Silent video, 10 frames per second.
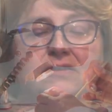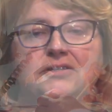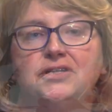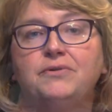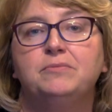are
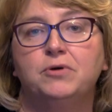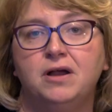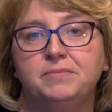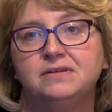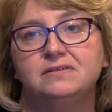showing
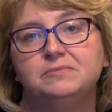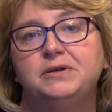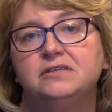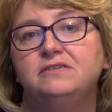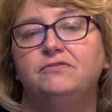promise,
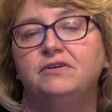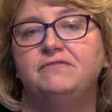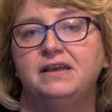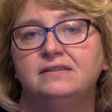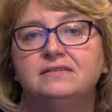especially for
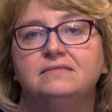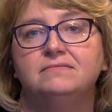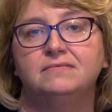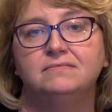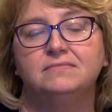advanced
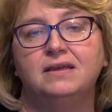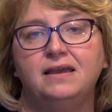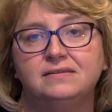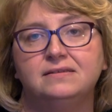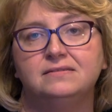
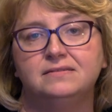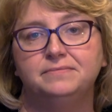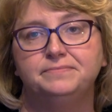cases.